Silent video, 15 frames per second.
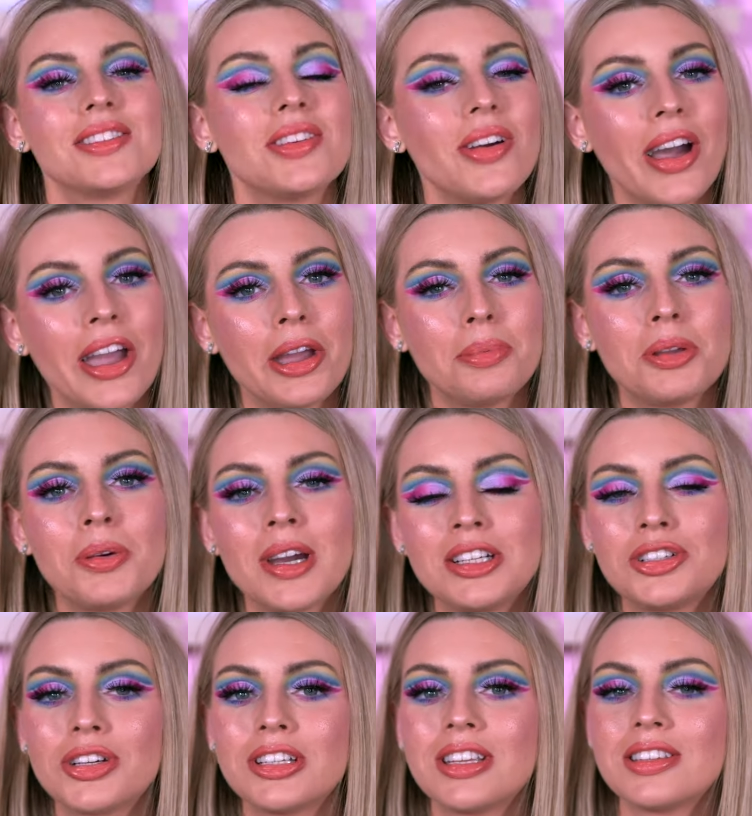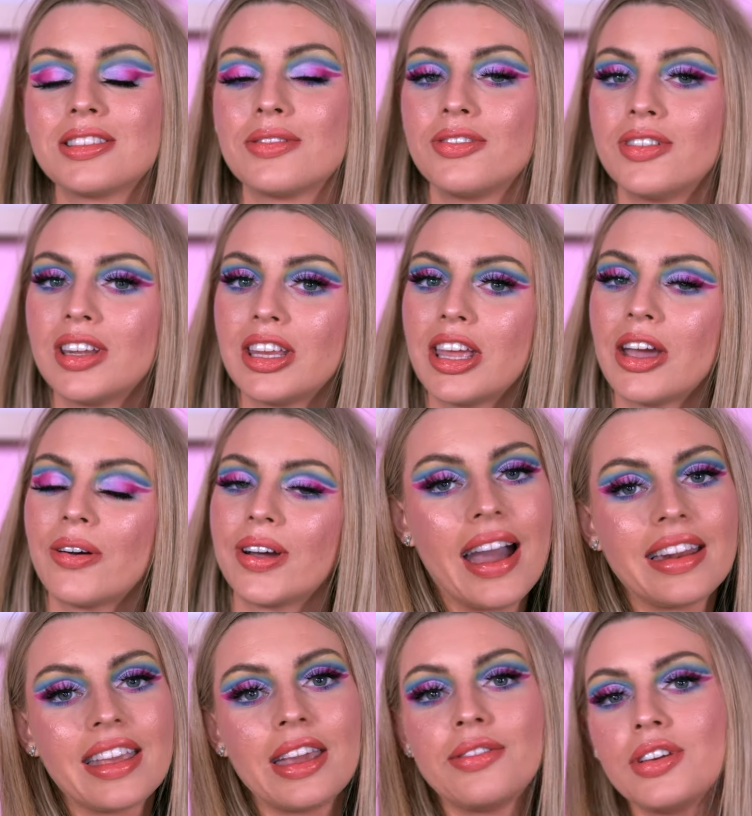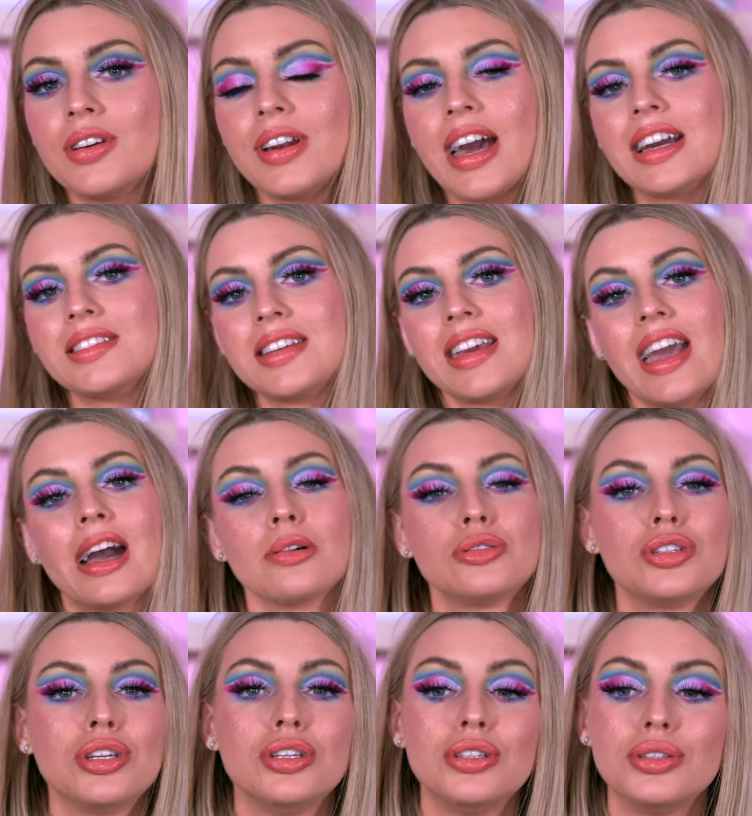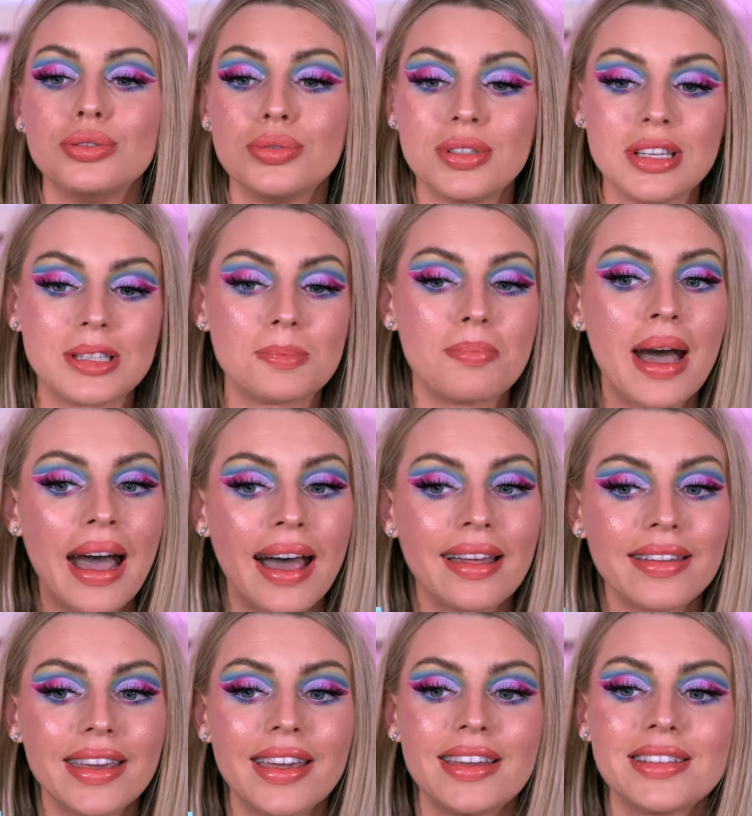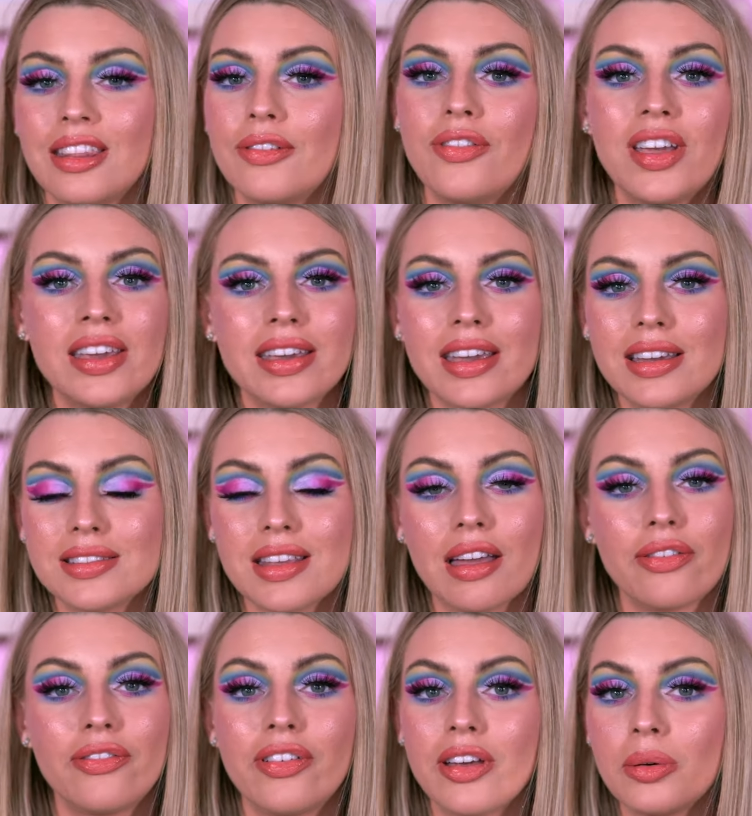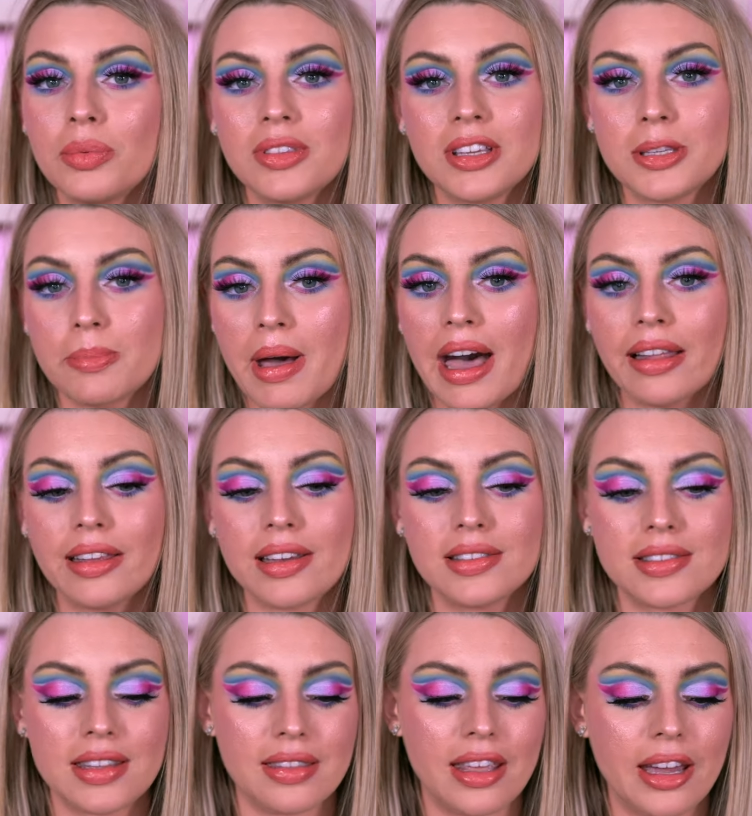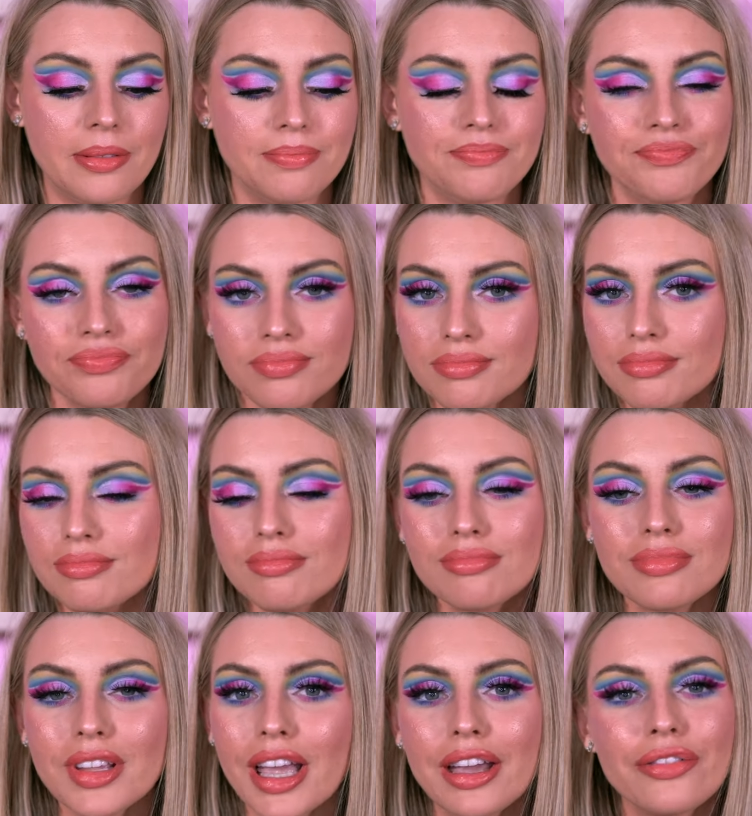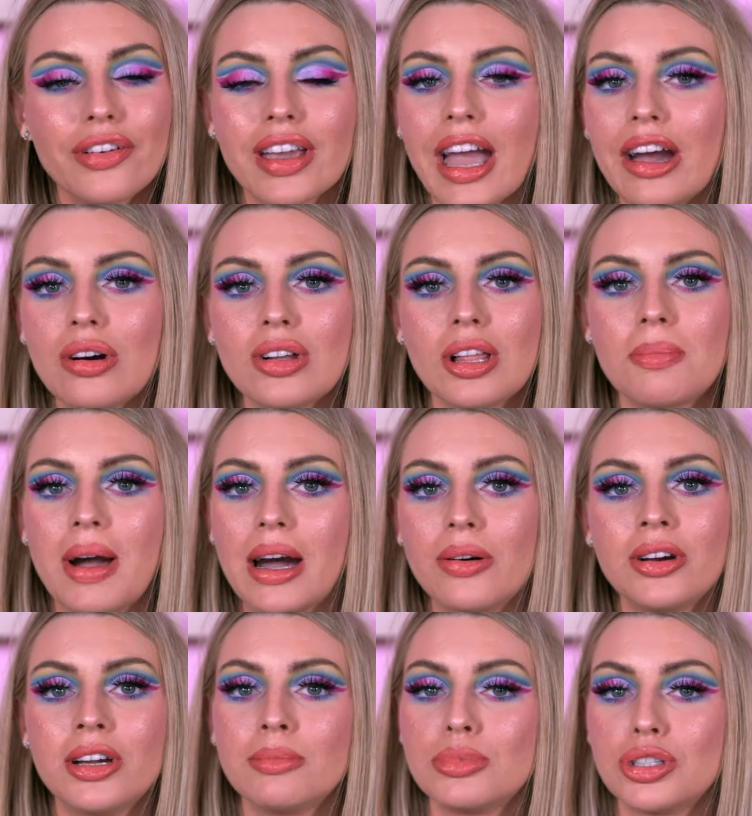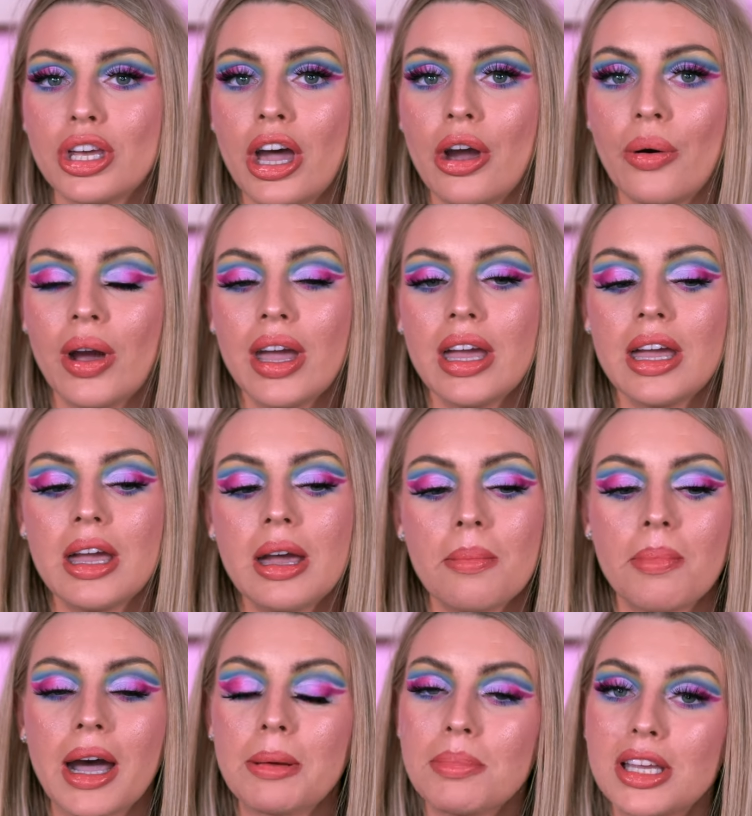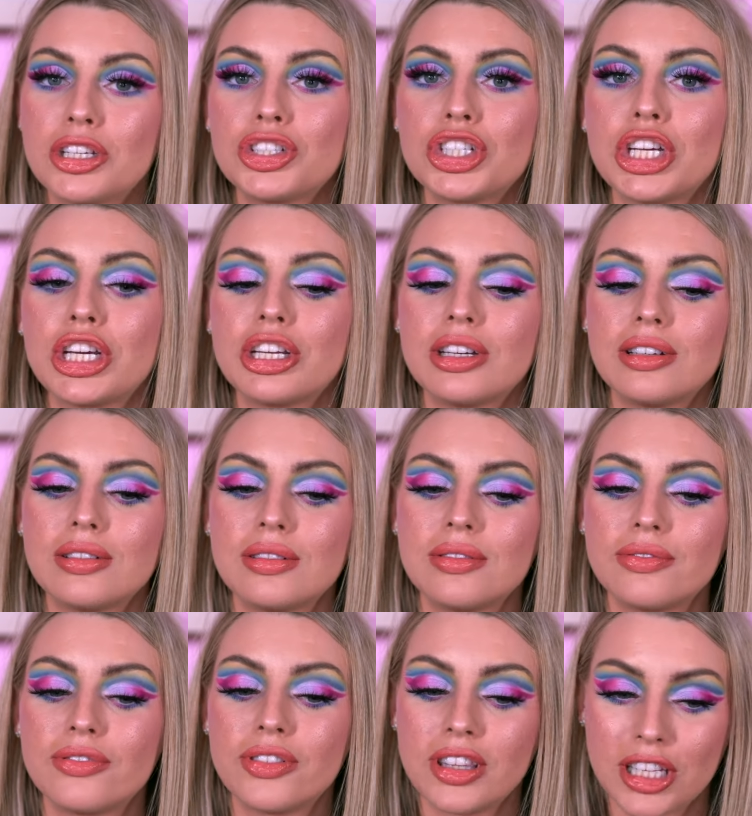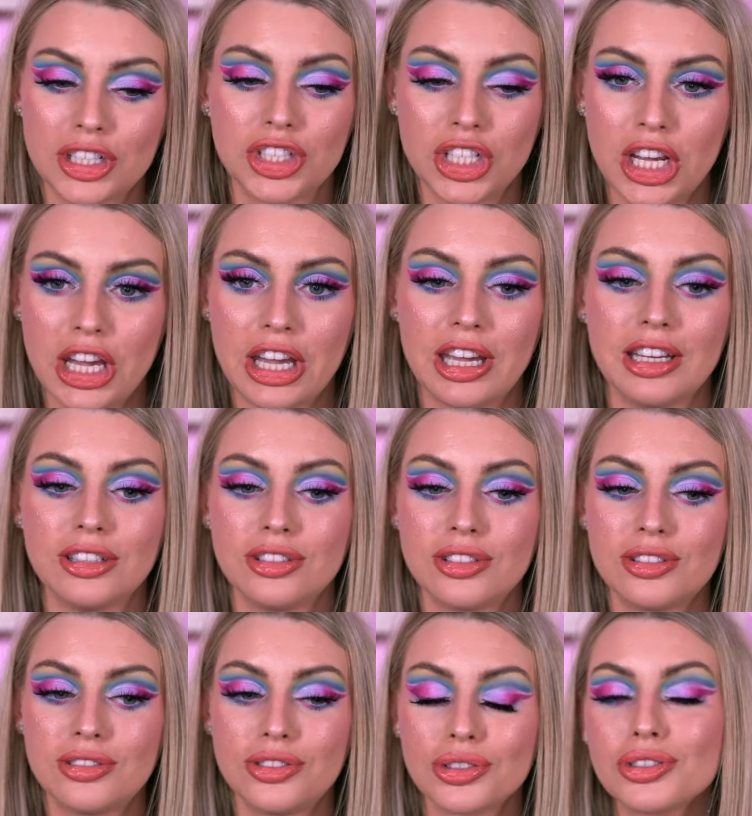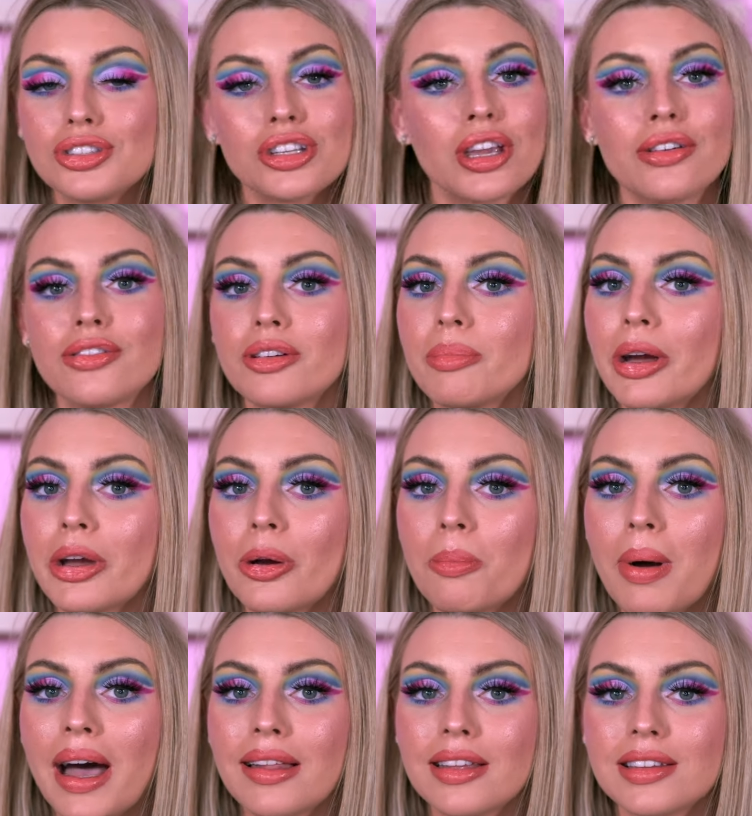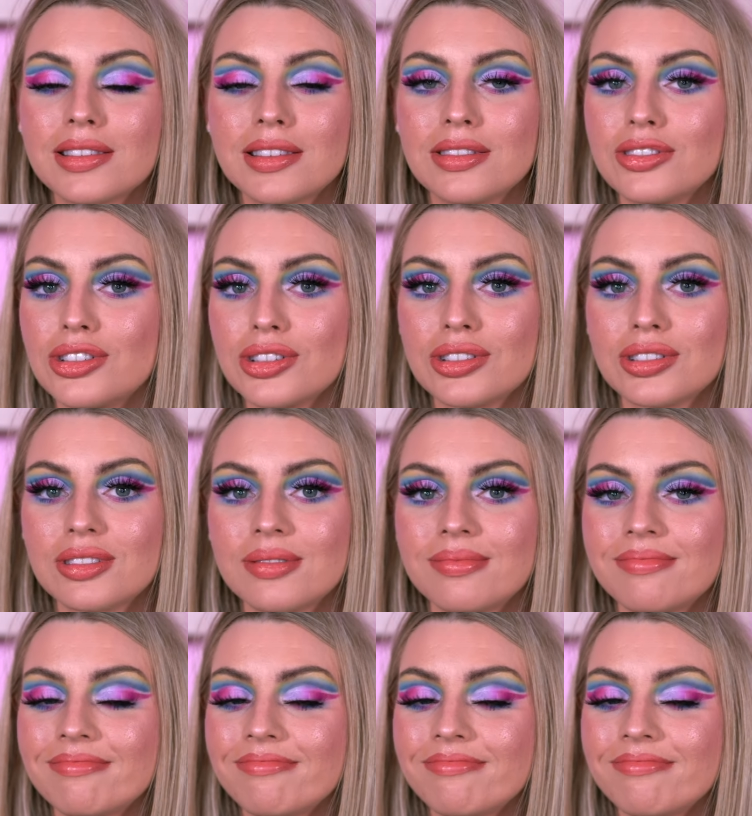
So I hope you enjoyed this video and gave you an idea how to use this palette. The thing is, I filmed these palettes and then I forget all about them, so my mission for this year is just to go through my old palettes and just